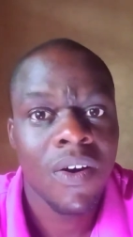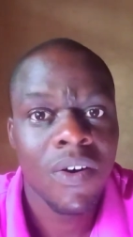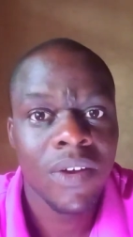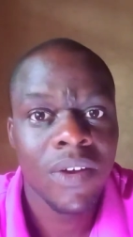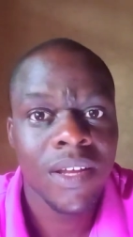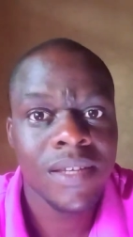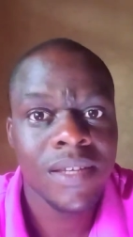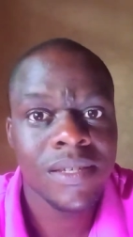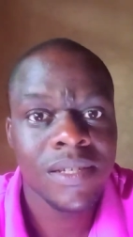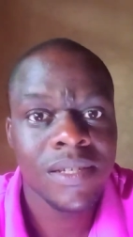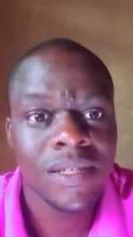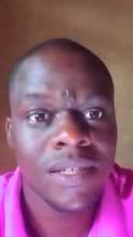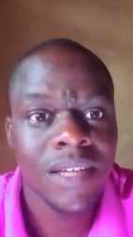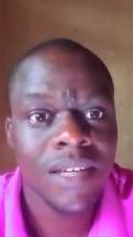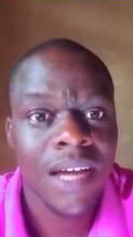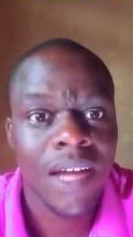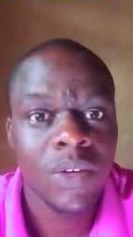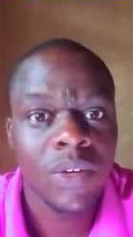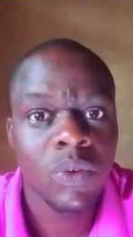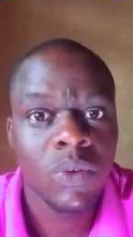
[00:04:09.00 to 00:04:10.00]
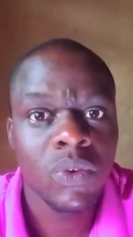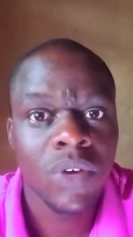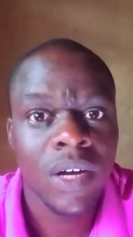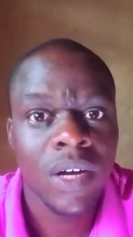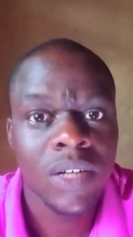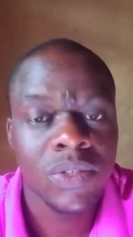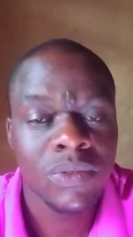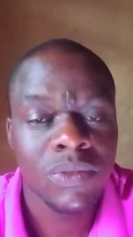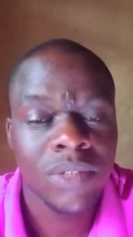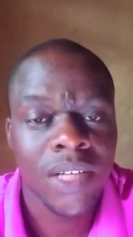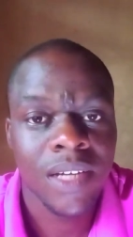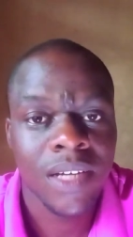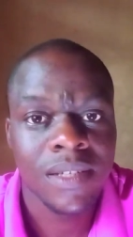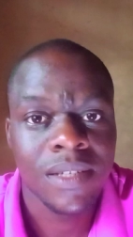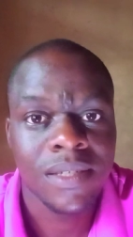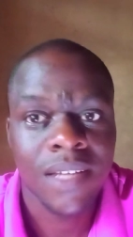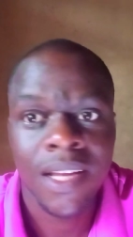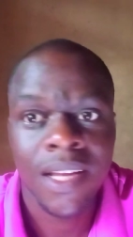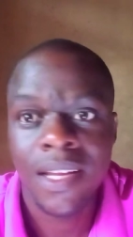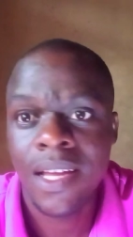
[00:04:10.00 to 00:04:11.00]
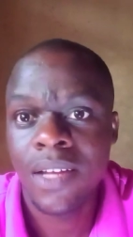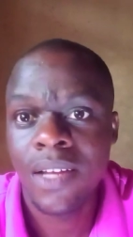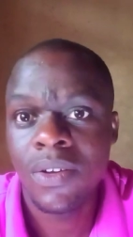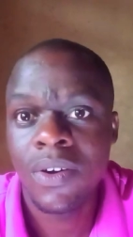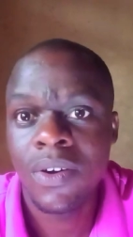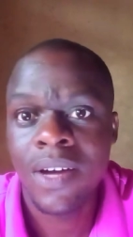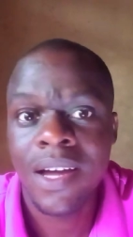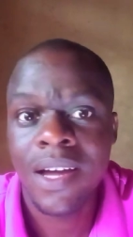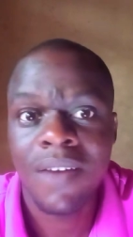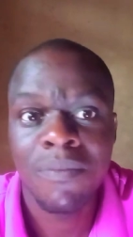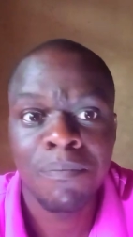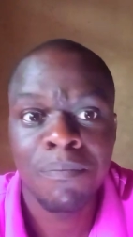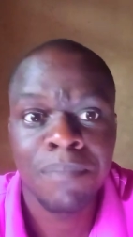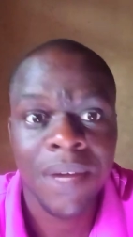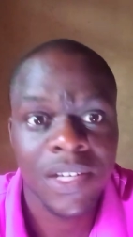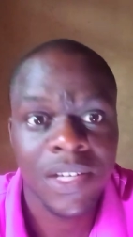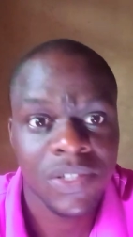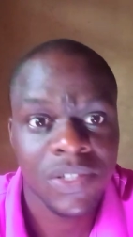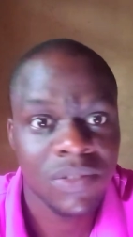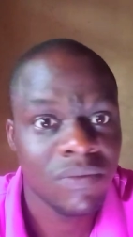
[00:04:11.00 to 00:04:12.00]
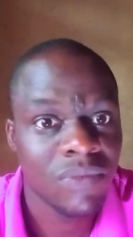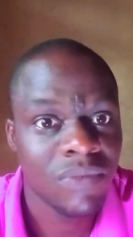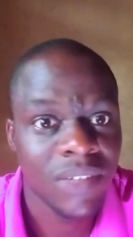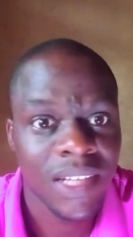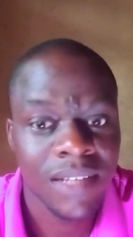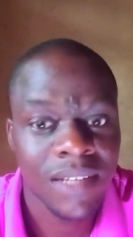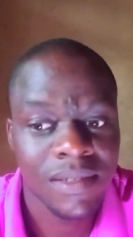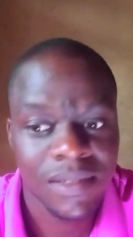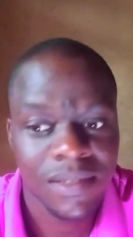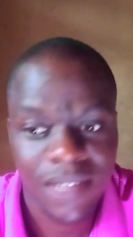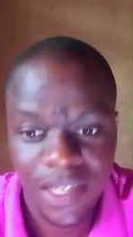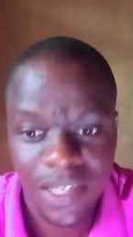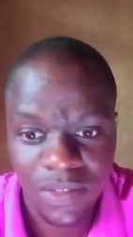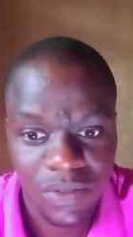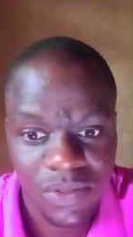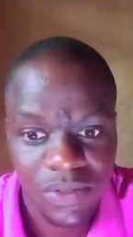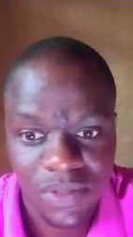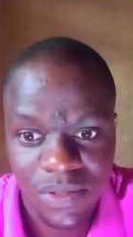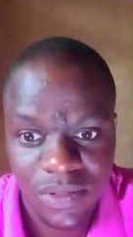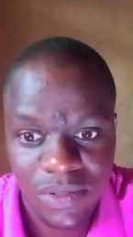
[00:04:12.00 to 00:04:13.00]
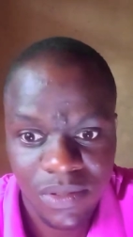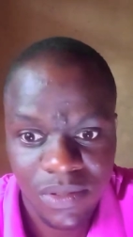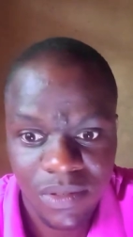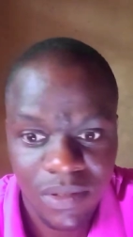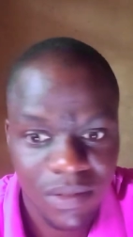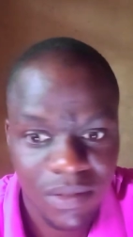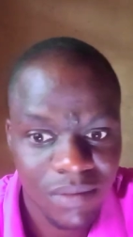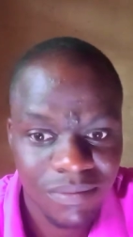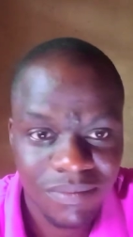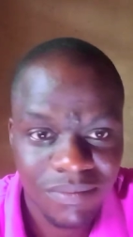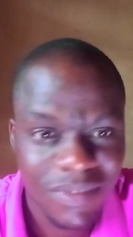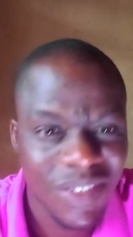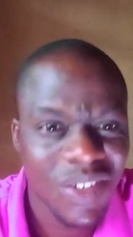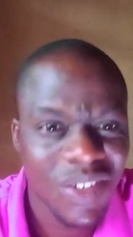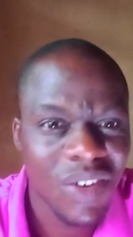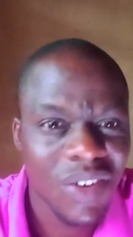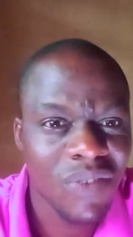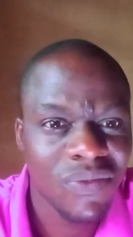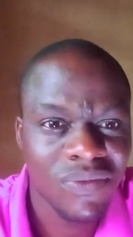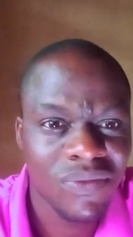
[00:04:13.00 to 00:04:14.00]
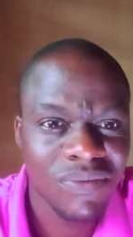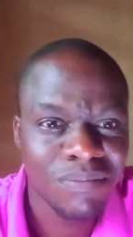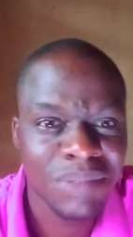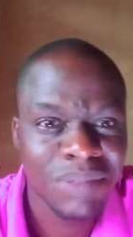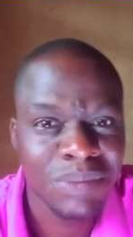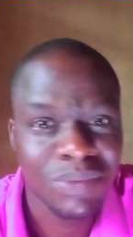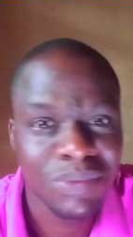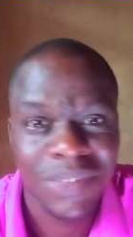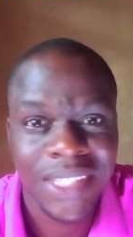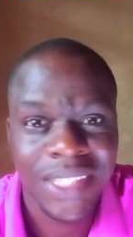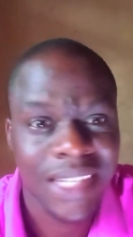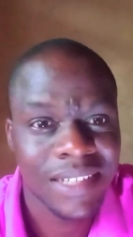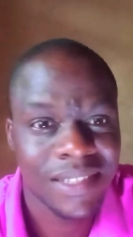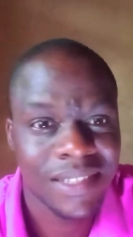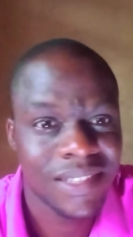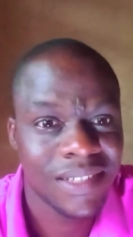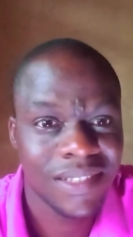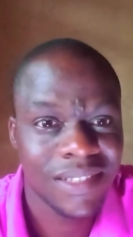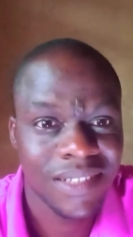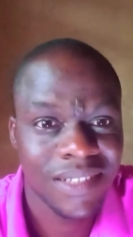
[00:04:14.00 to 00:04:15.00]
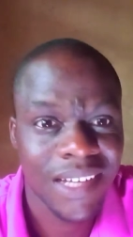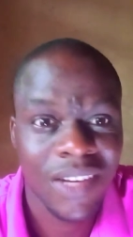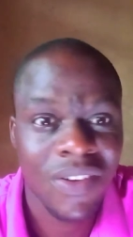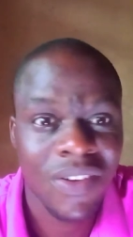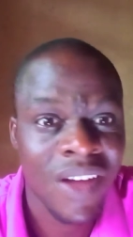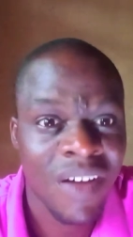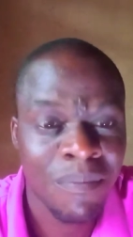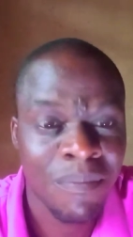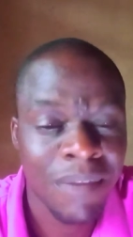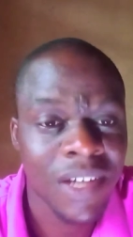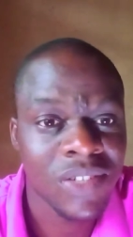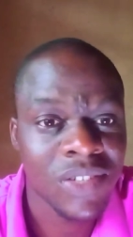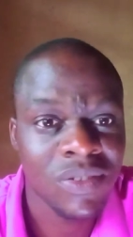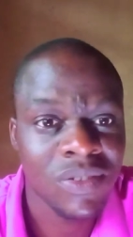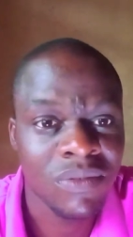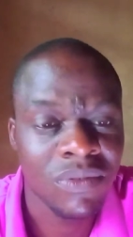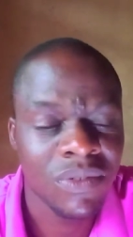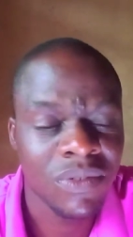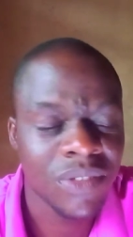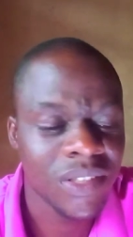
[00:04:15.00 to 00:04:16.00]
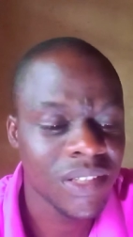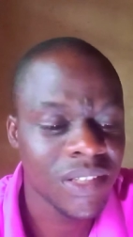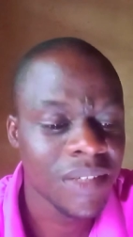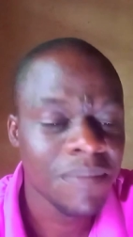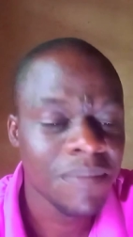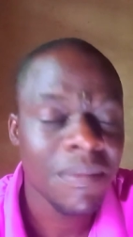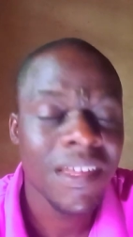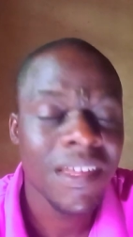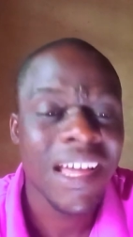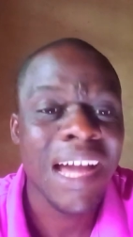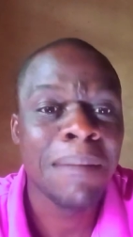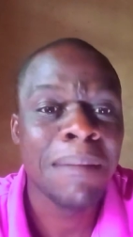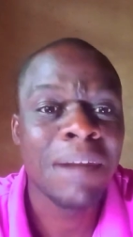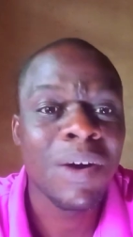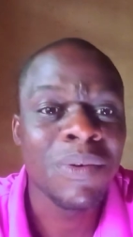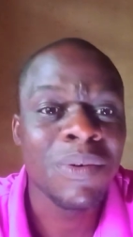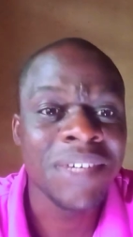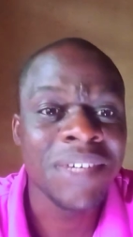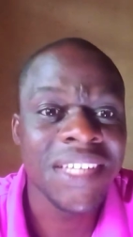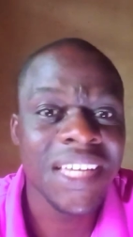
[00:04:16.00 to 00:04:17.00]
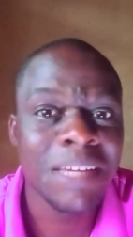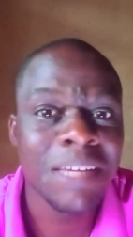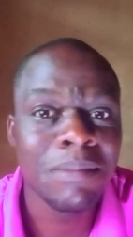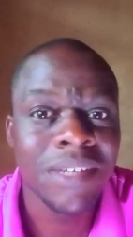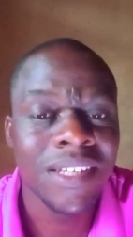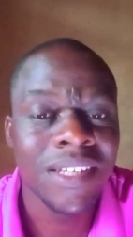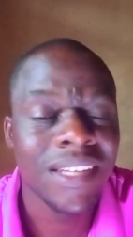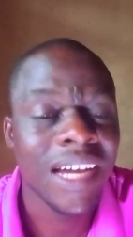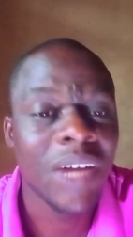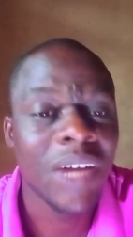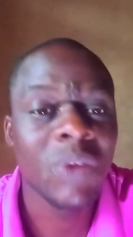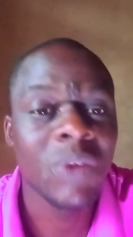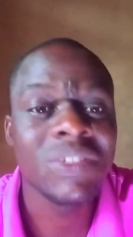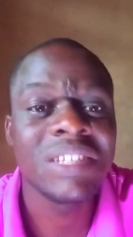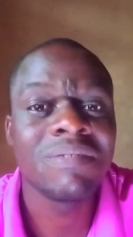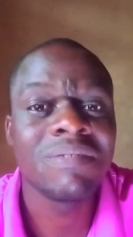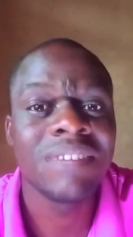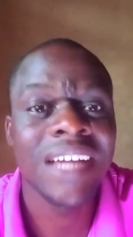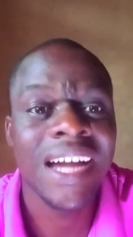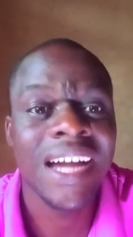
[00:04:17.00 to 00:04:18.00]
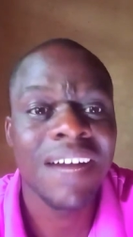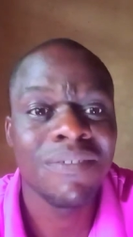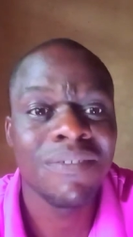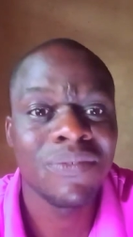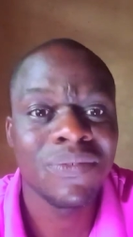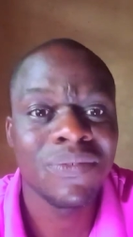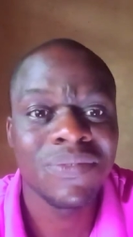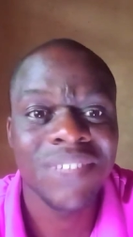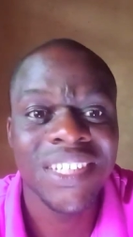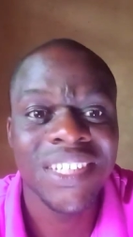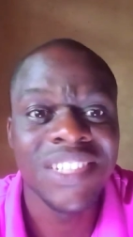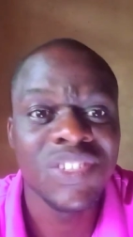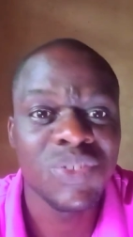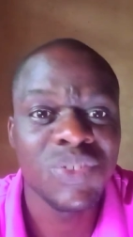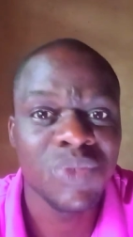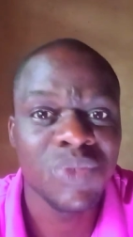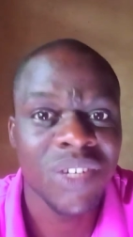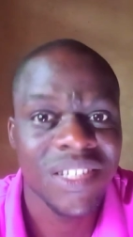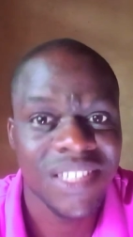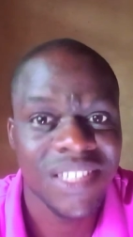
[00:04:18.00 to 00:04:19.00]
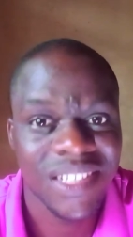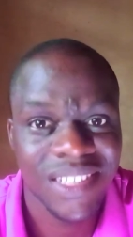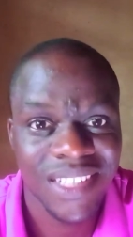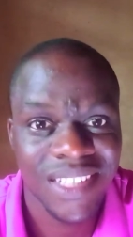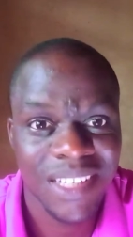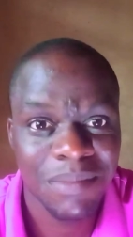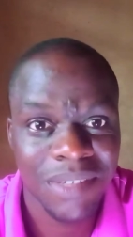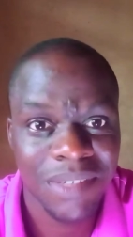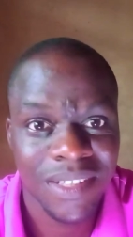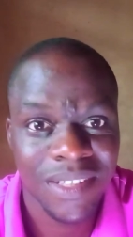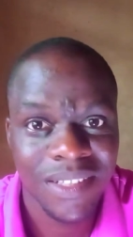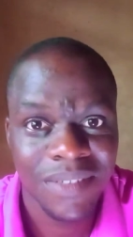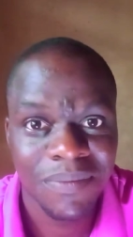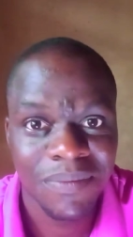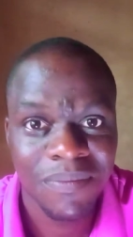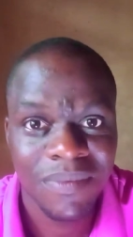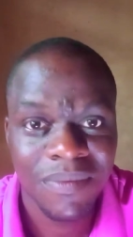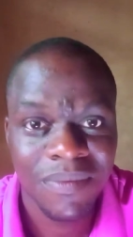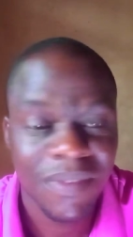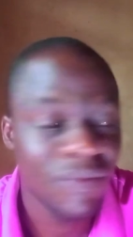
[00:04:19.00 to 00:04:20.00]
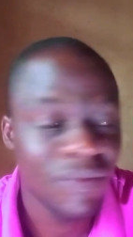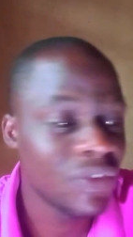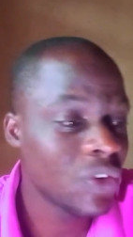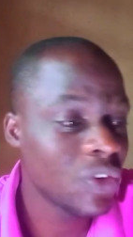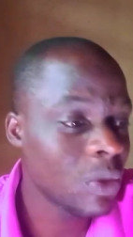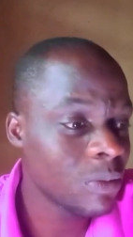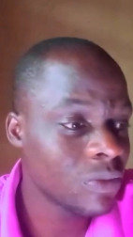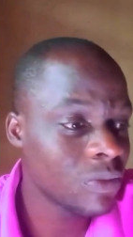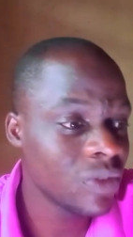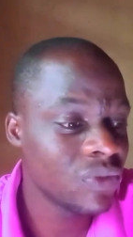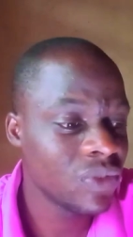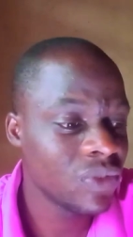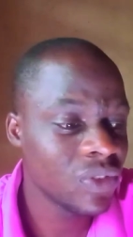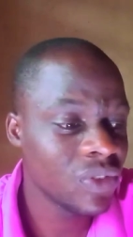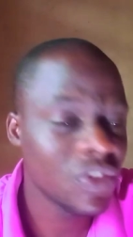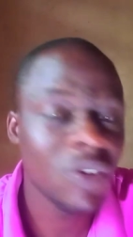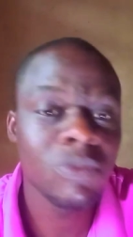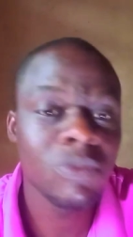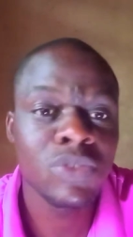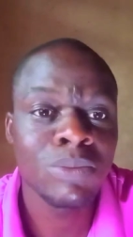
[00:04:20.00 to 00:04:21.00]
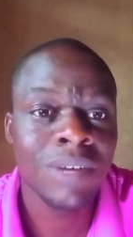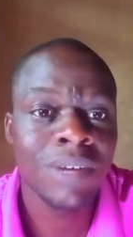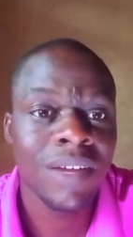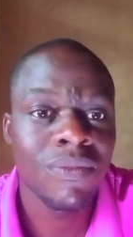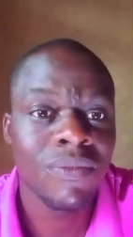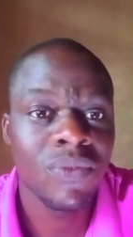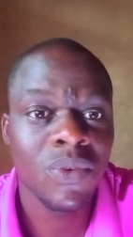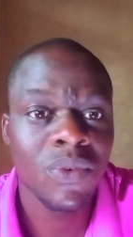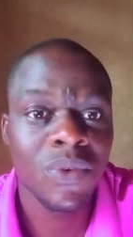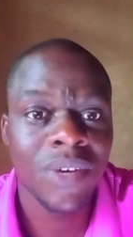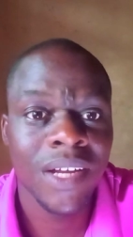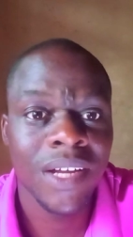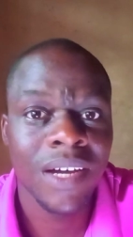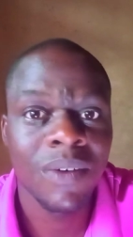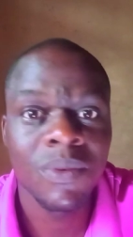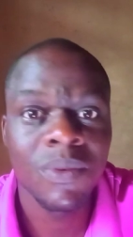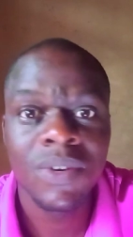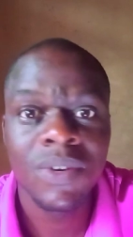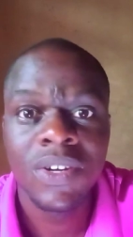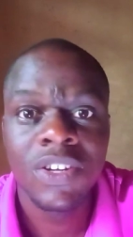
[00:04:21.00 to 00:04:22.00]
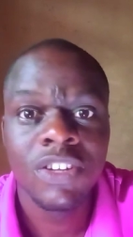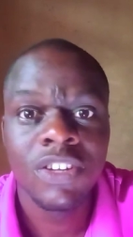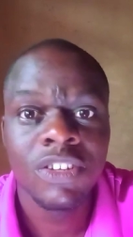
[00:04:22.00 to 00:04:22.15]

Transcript: honestly, I don't know how to dance, and I don't have passion for dancing. I just love people dancing. I don't have passion for it. About gaming, I don't even have interest in gaming. you come if you come to my phone now,